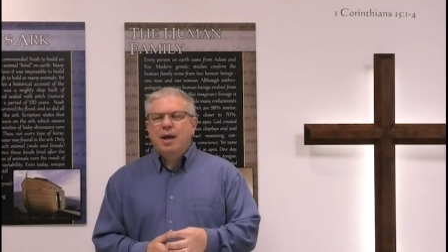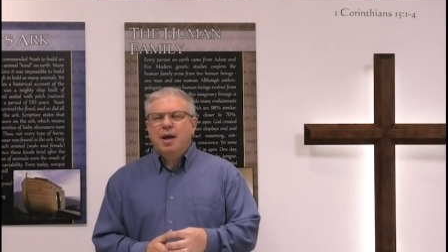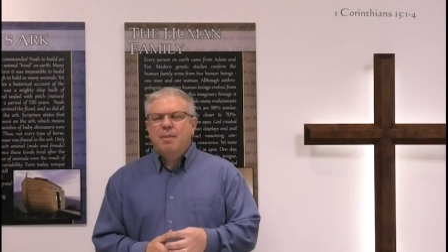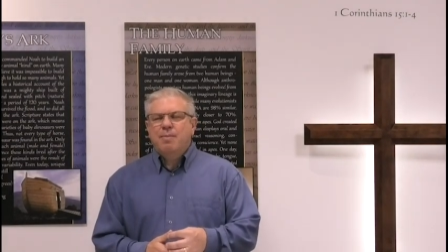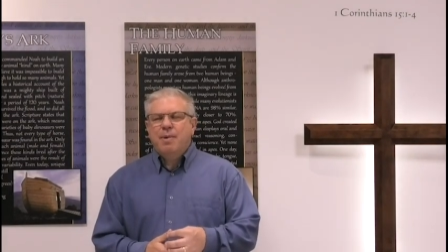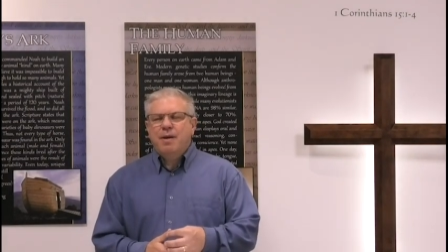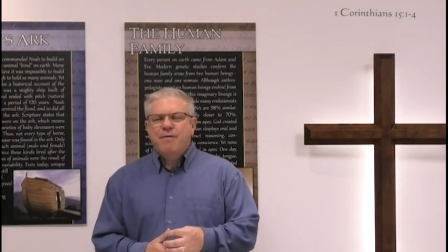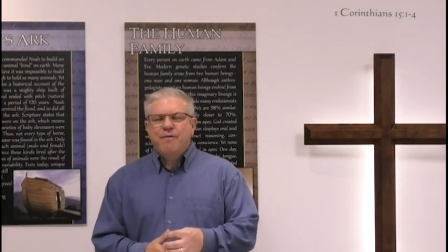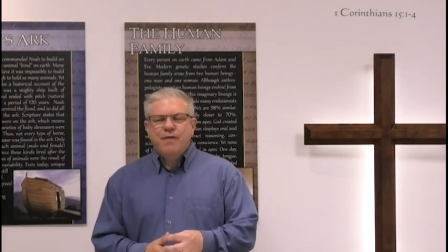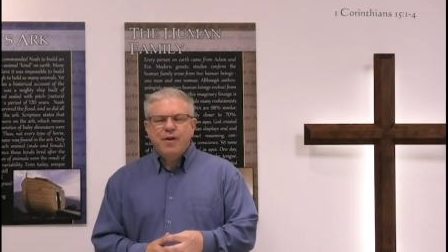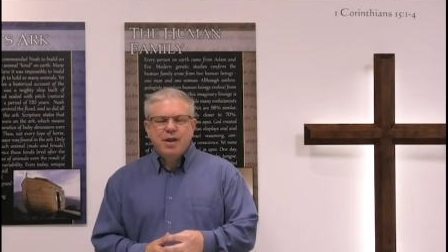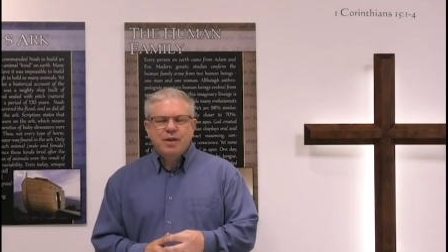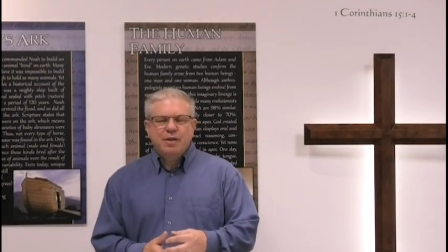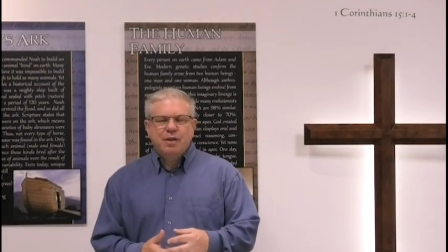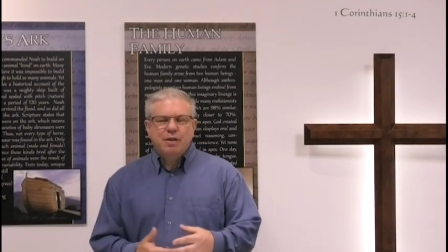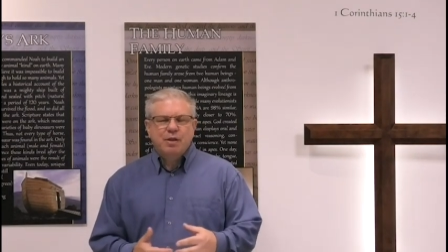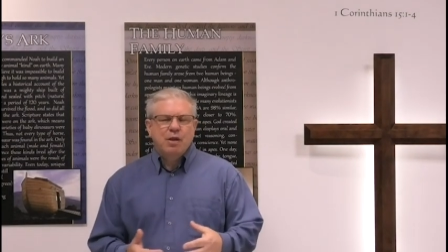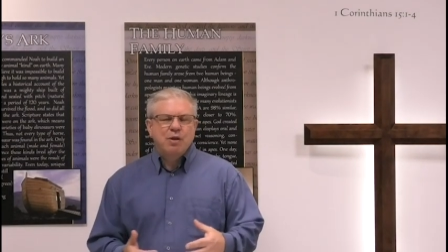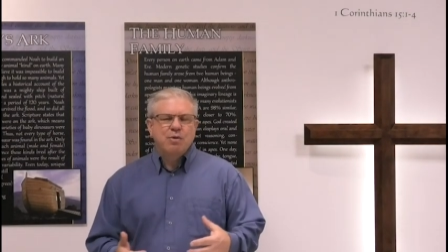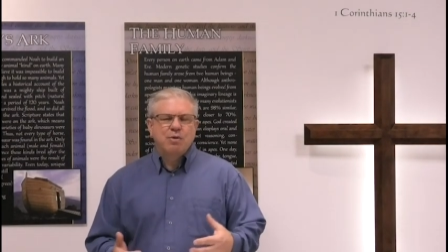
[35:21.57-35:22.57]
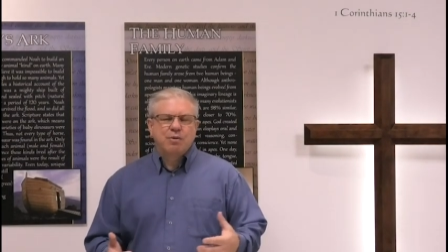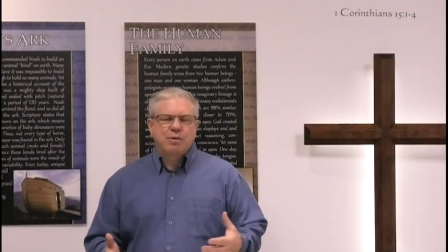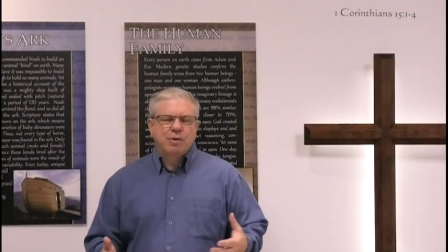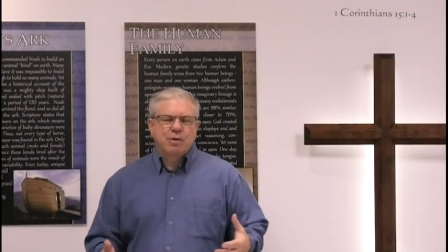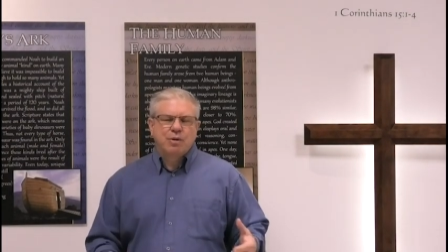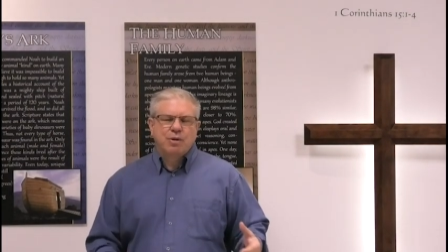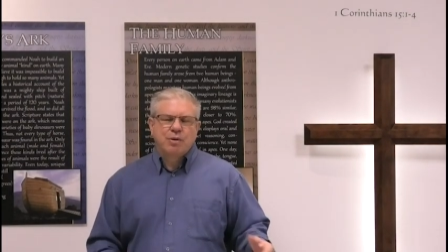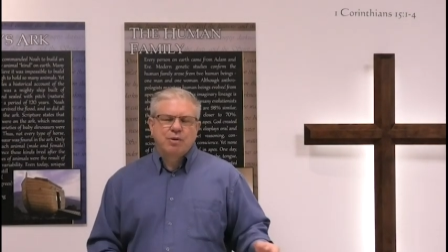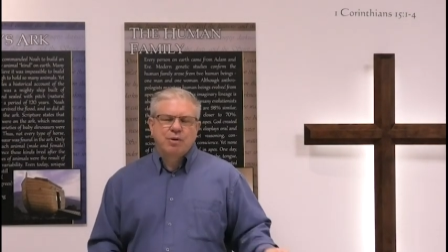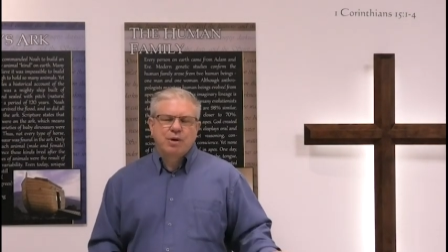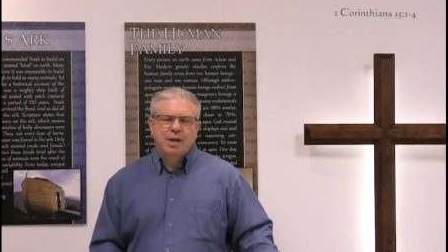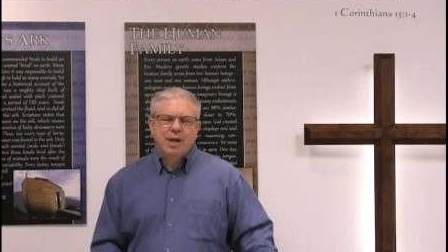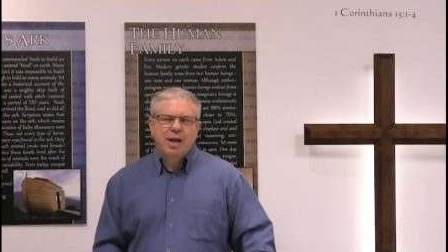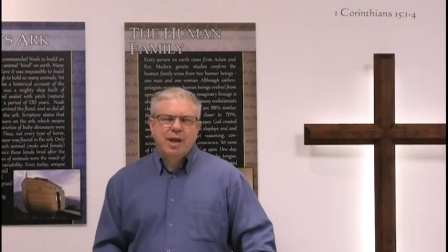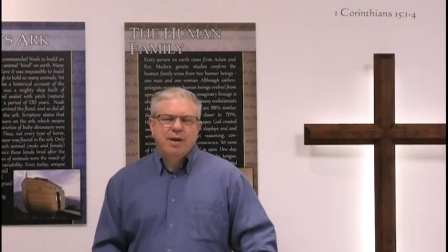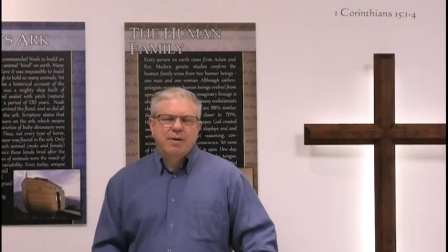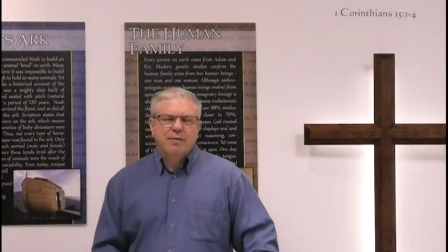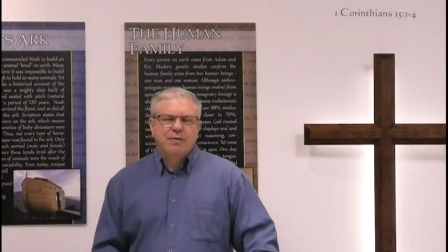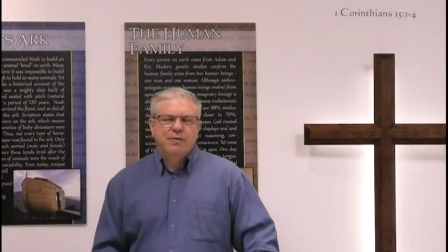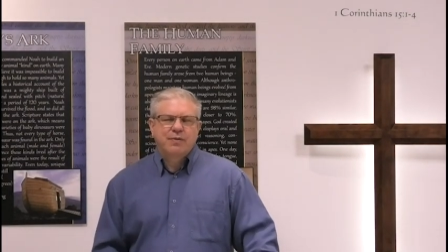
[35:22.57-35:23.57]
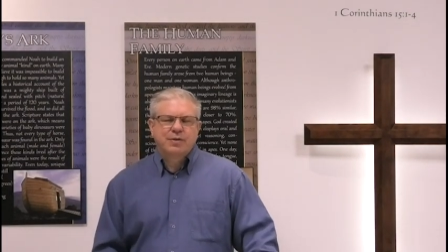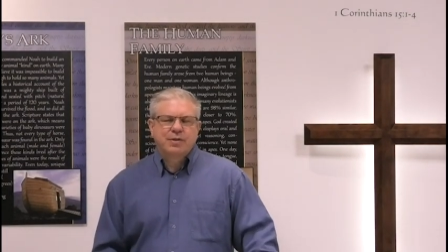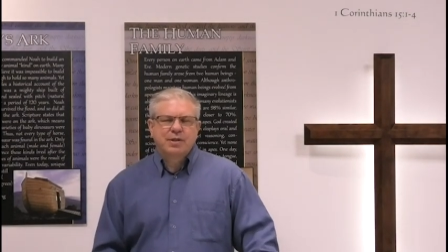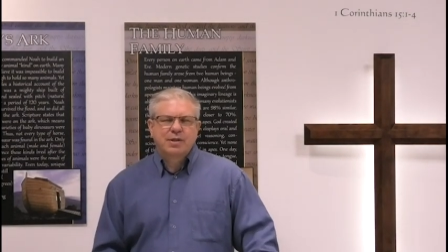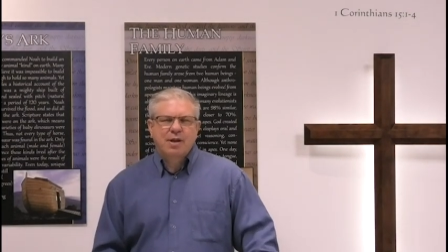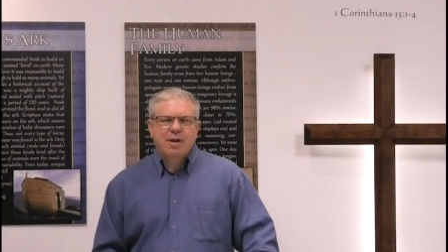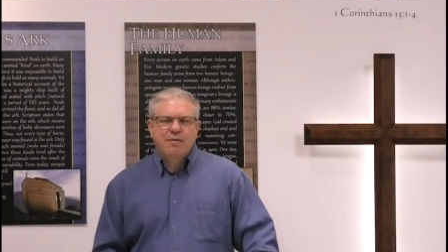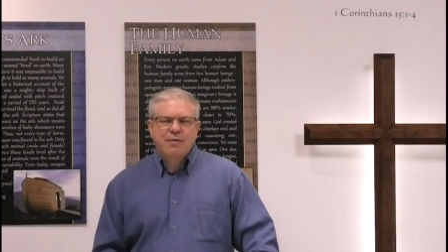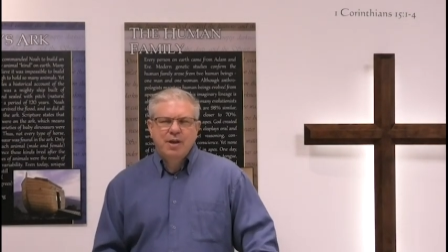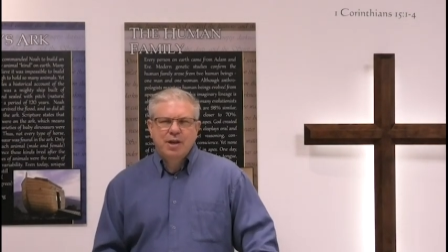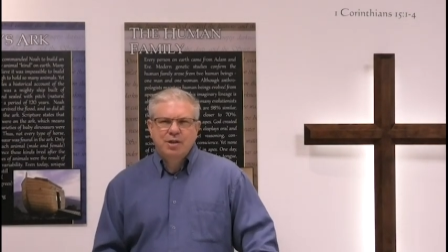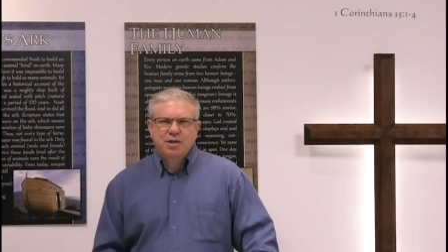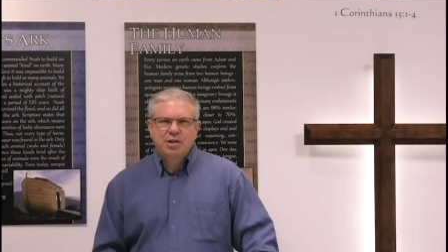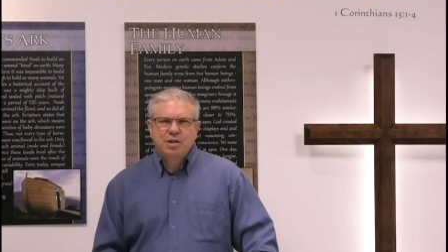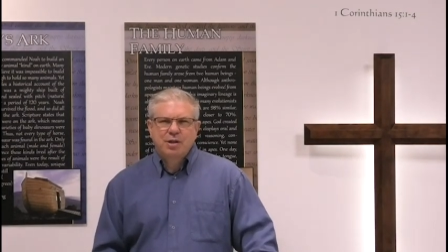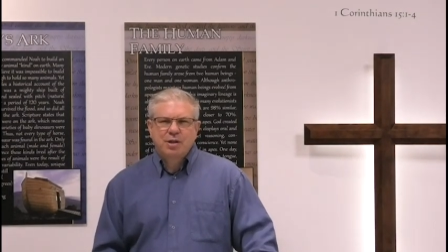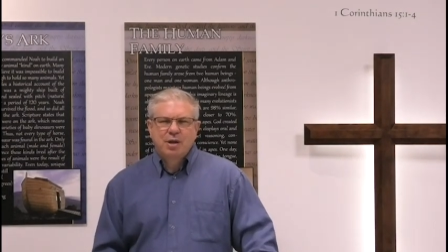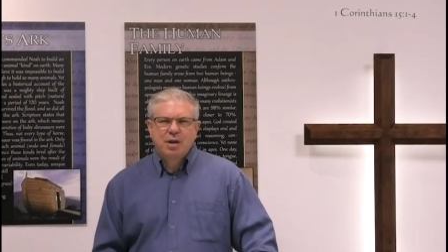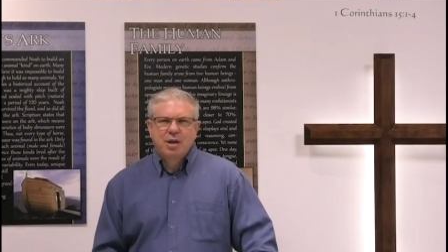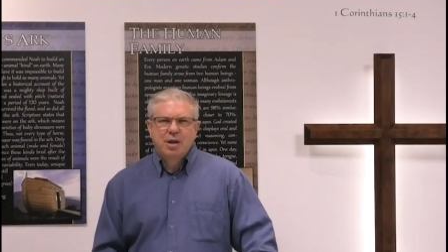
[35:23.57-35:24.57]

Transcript: and by faith alone you can have salvation.